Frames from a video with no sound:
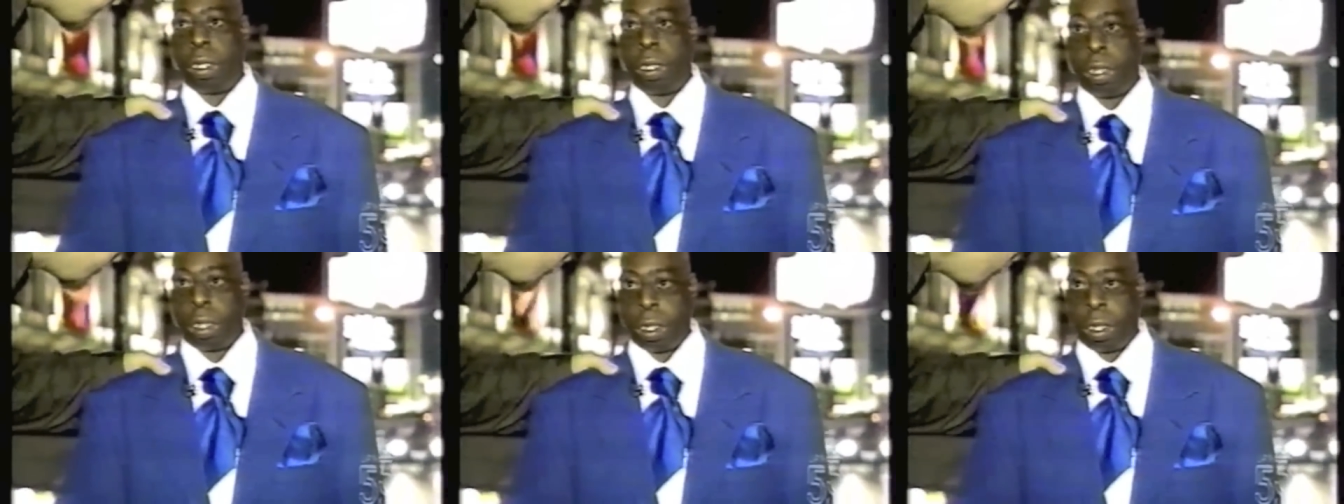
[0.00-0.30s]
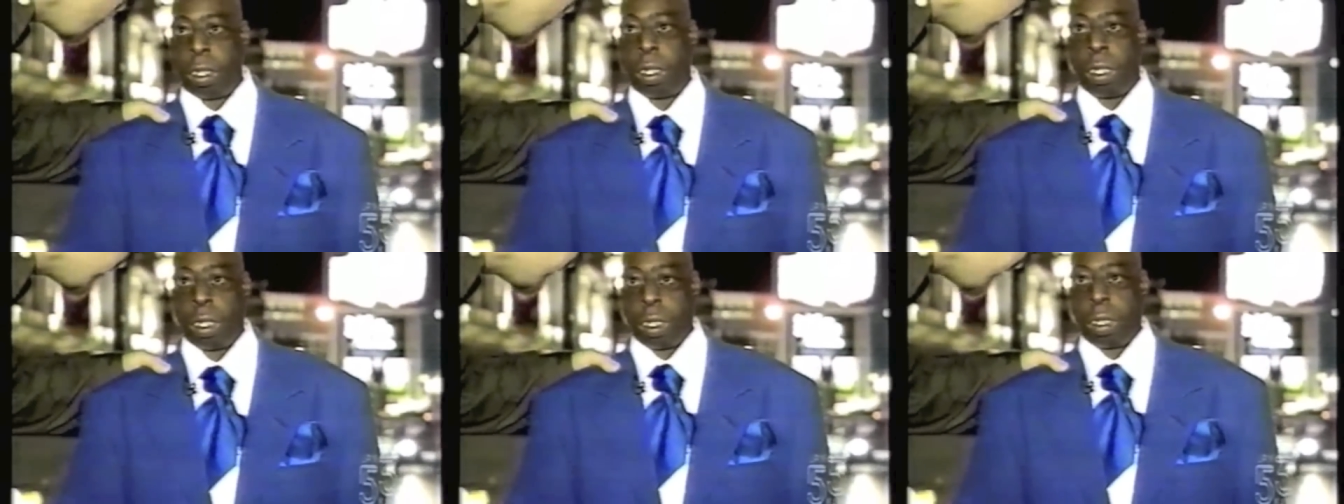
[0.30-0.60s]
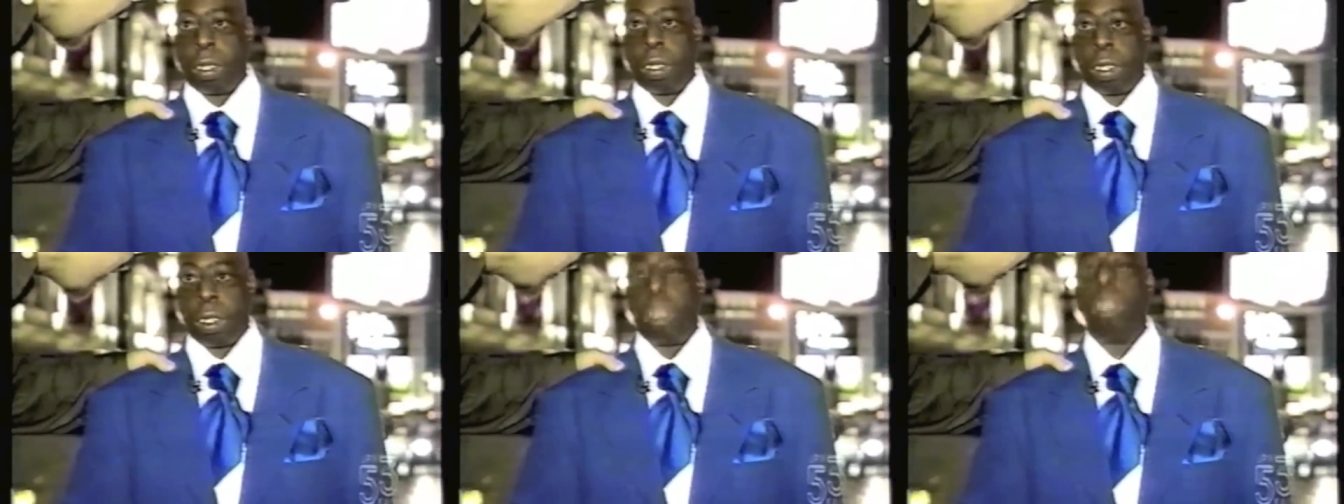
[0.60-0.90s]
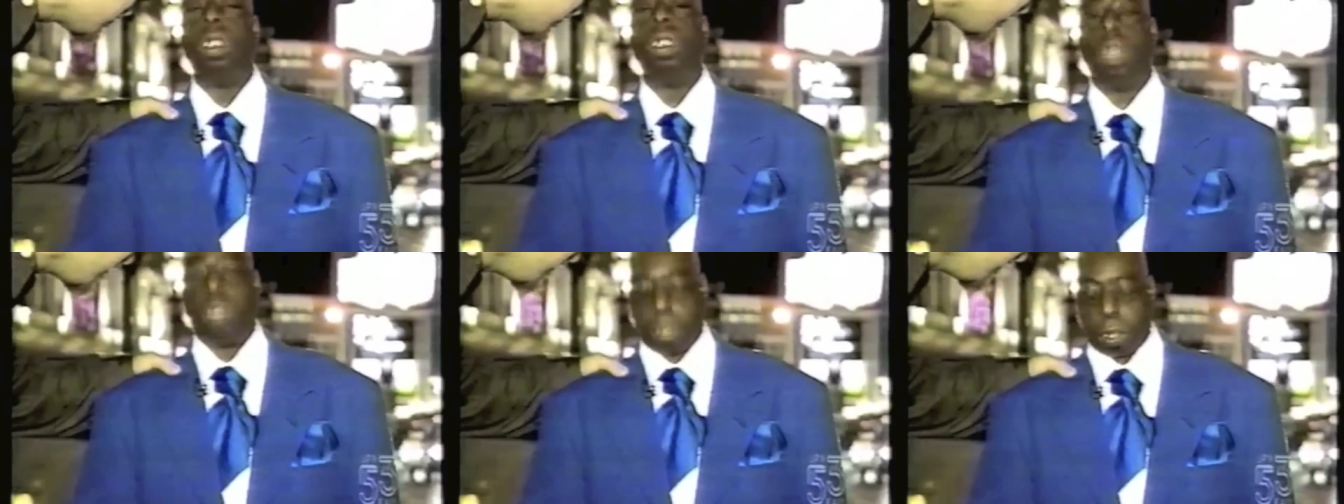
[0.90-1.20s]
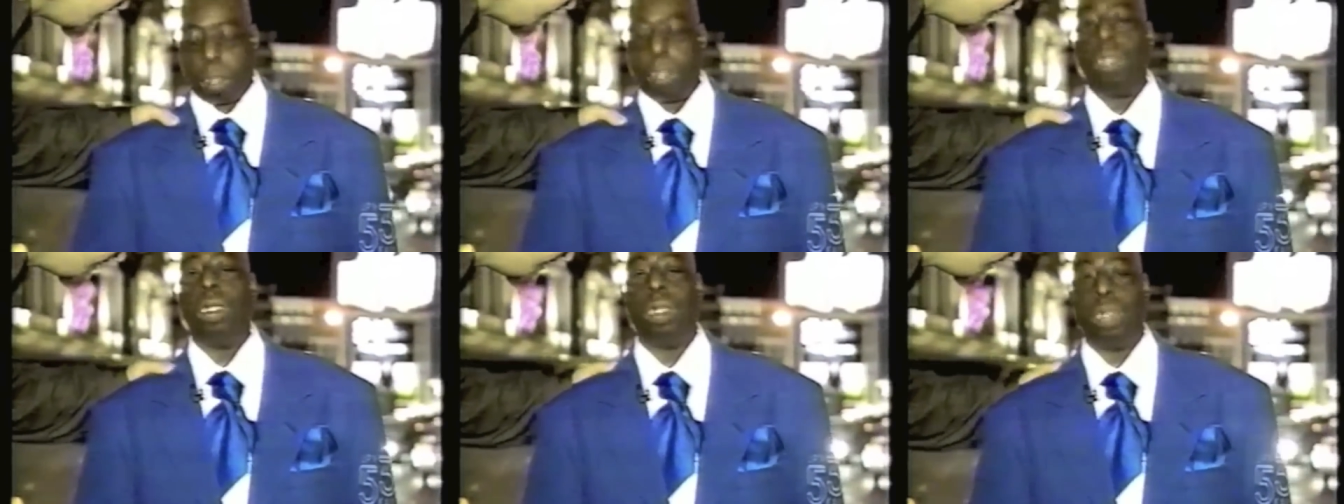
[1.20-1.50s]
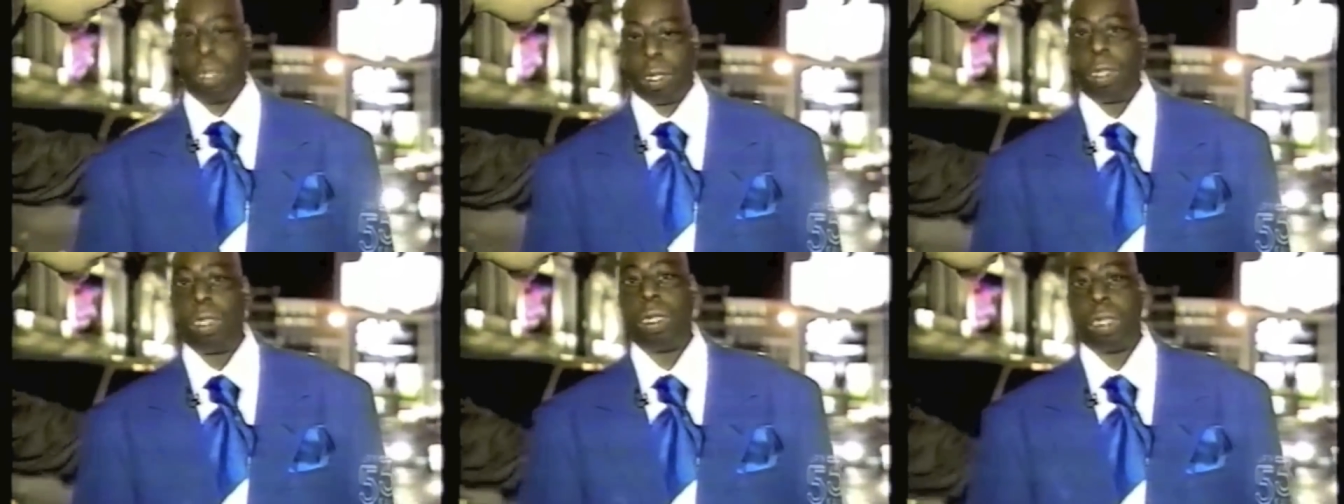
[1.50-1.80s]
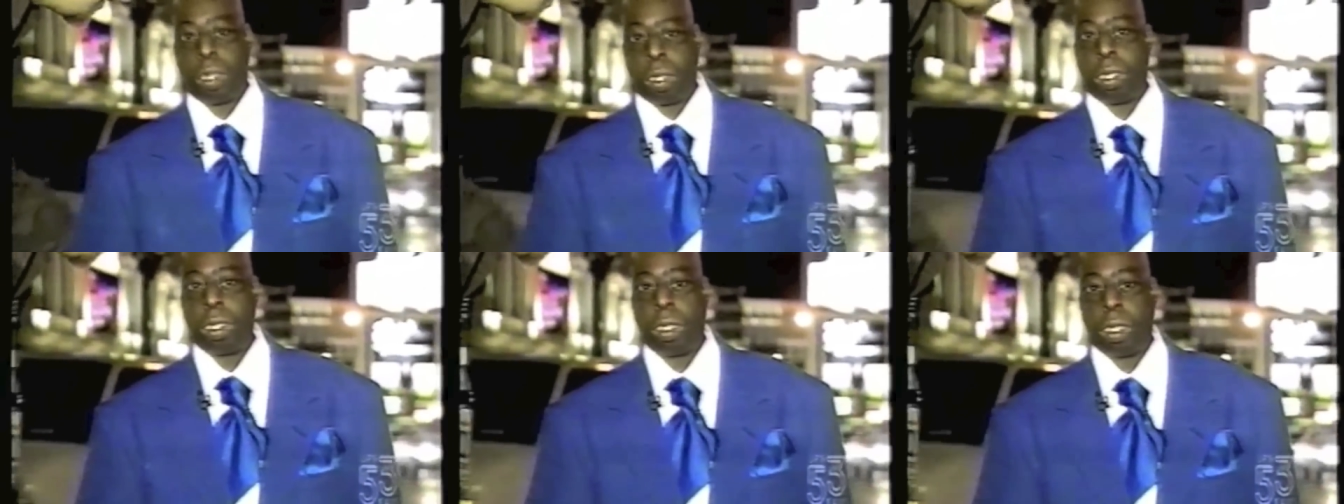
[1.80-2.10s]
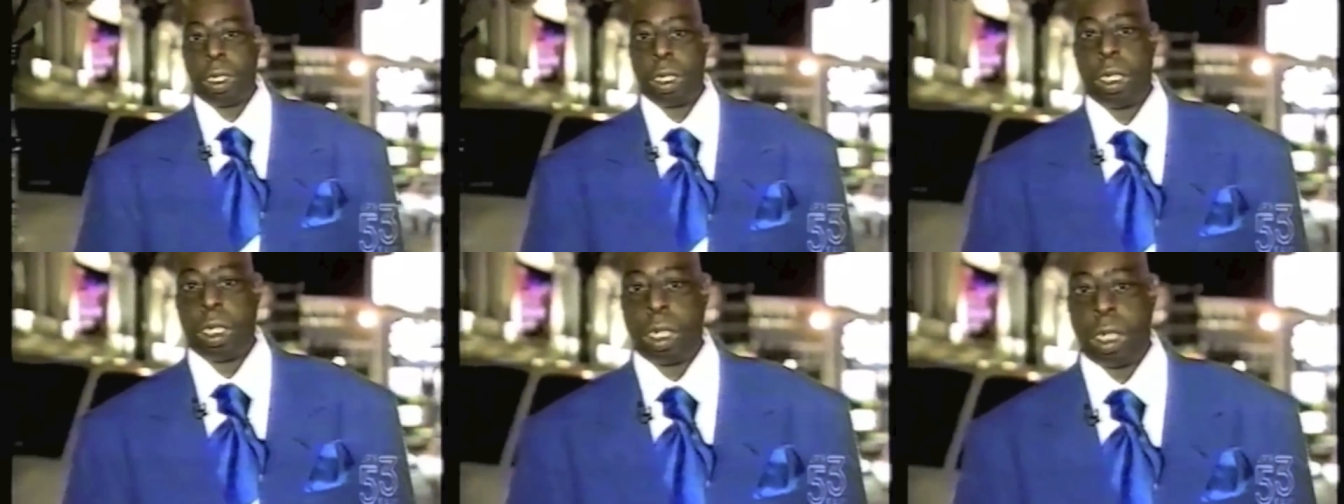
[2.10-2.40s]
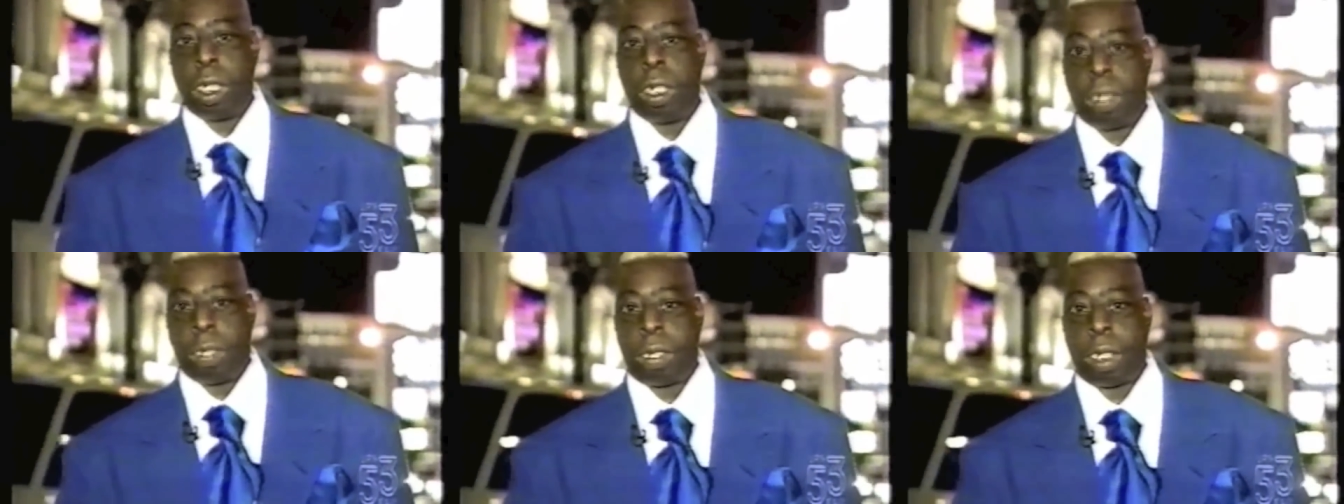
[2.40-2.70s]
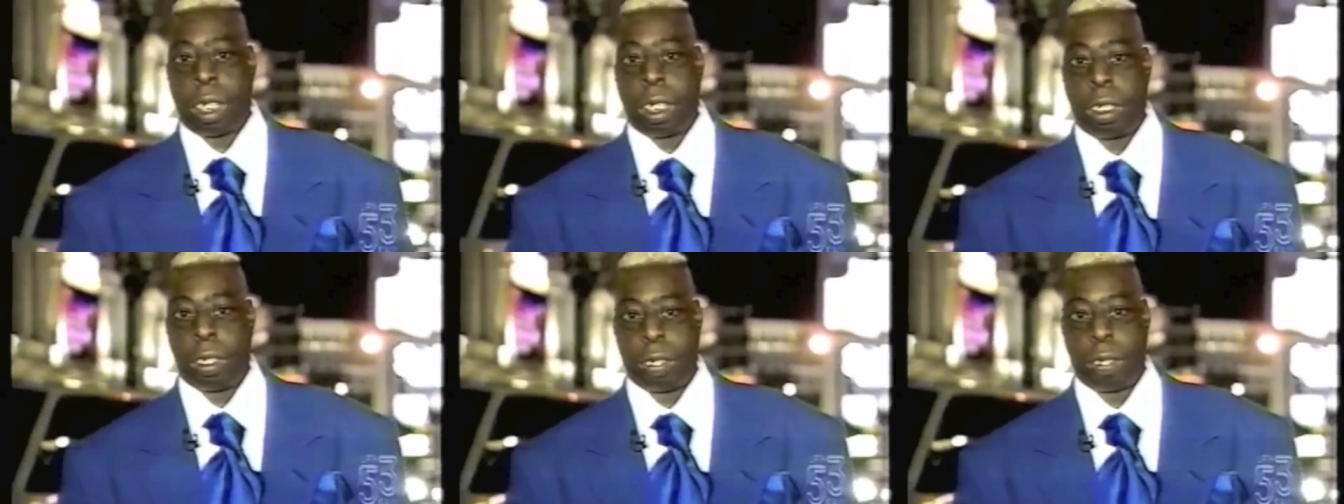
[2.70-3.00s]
an award for Howard Stern. All right? All right.